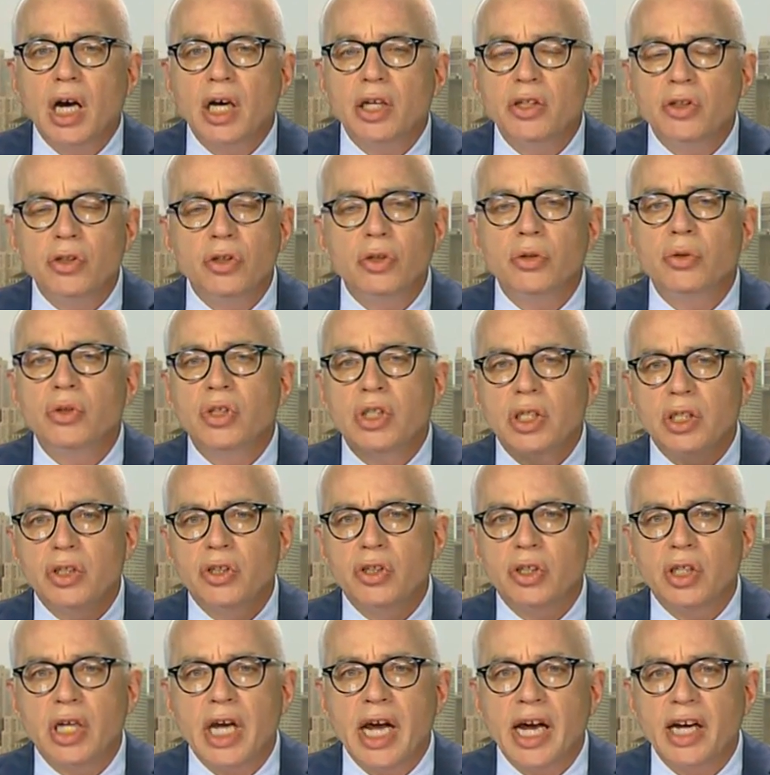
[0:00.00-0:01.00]
News
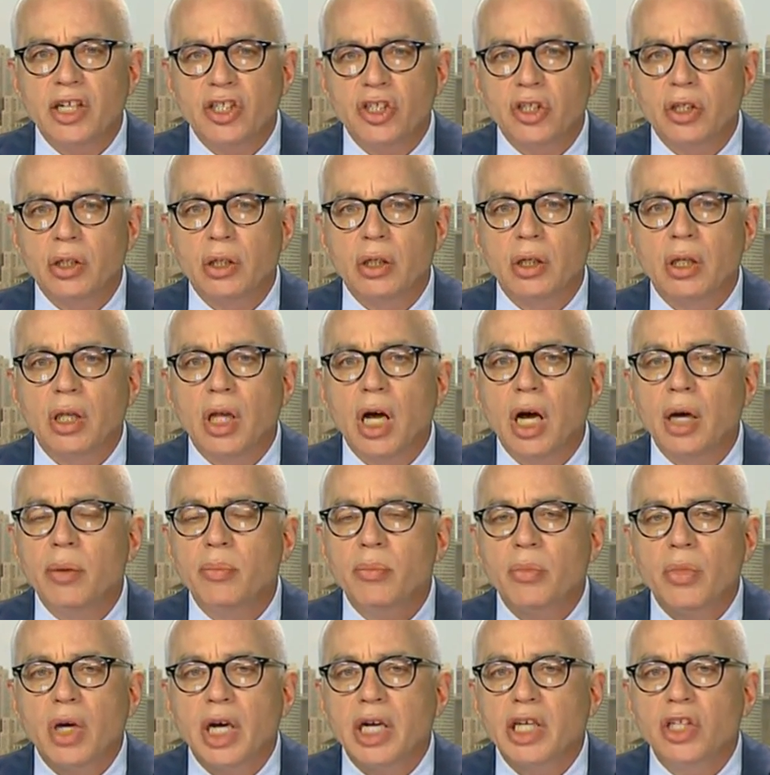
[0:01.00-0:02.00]
International?
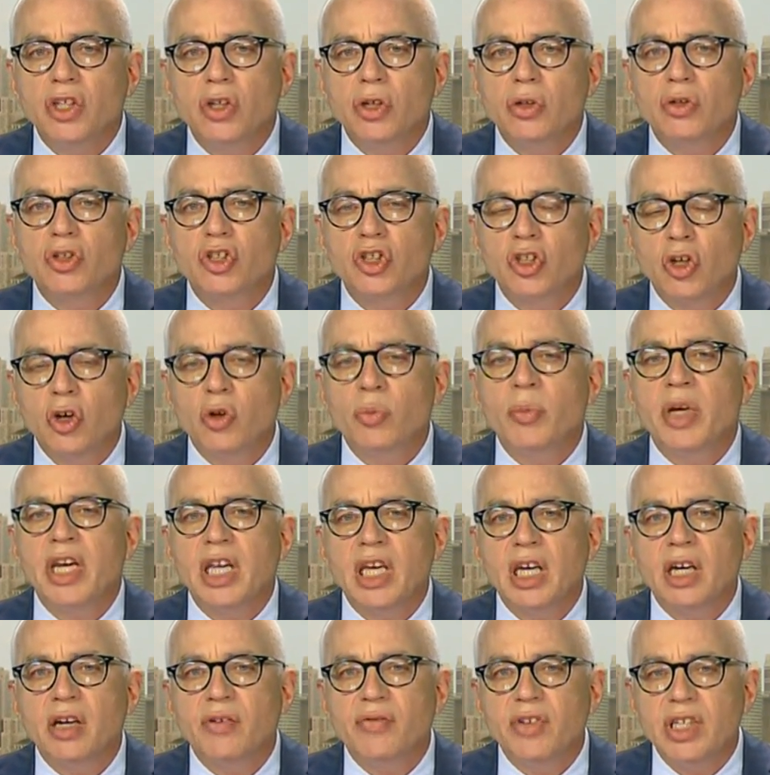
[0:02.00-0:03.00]
You know, so
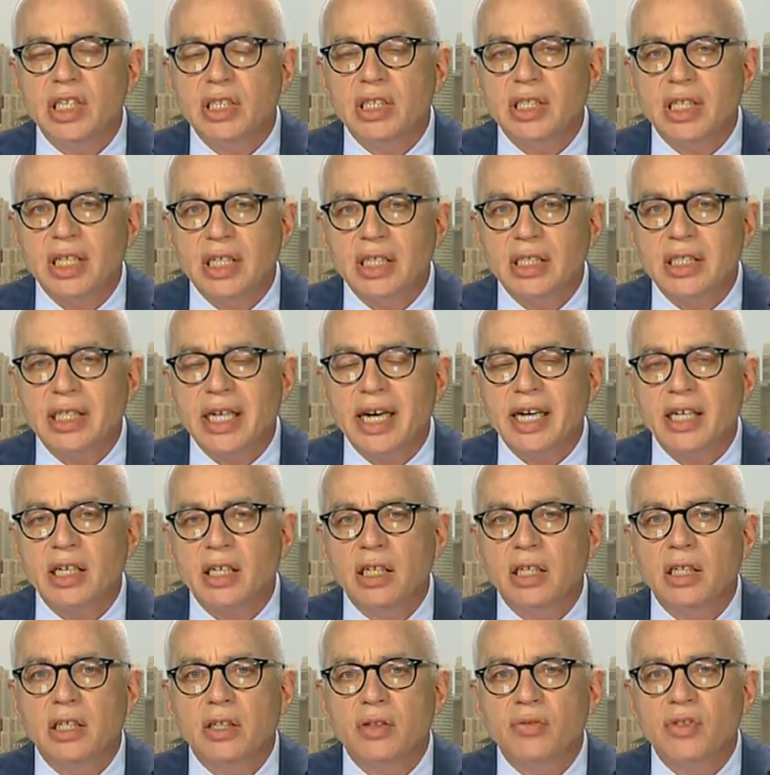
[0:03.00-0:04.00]
many of its
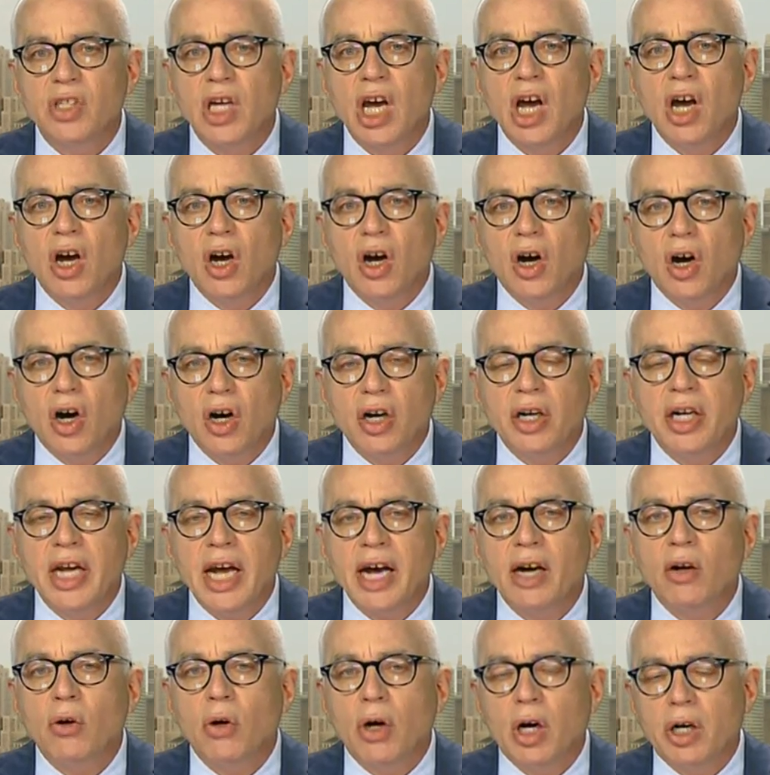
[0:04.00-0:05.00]
executives are
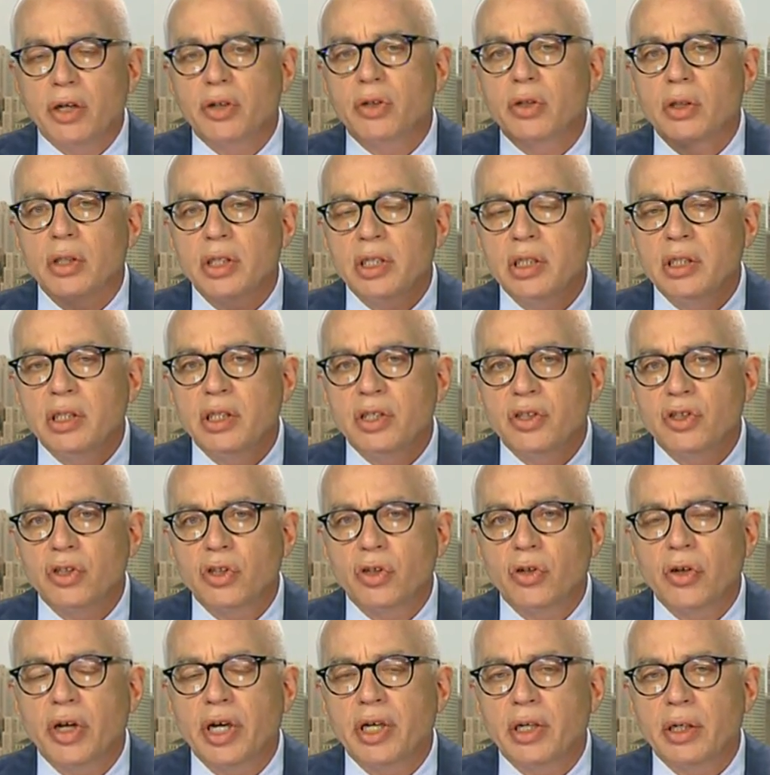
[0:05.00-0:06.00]
now utterly
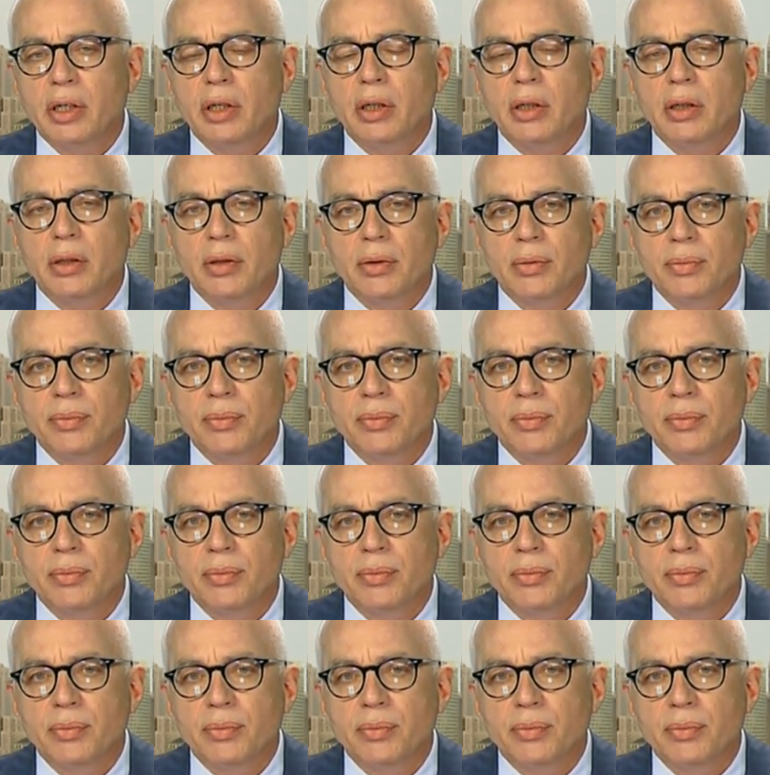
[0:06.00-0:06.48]
discredited.